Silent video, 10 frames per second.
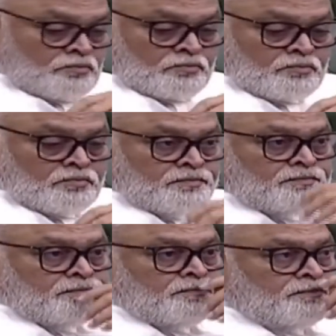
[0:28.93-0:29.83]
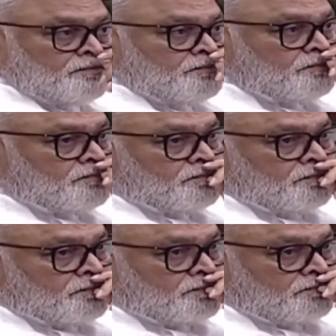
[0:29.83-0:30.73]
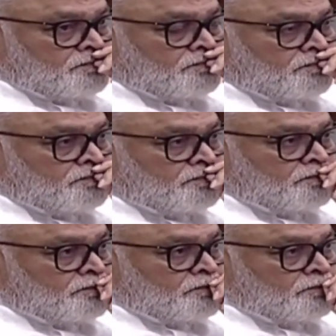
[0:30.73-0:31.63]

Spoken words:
Nothing is said.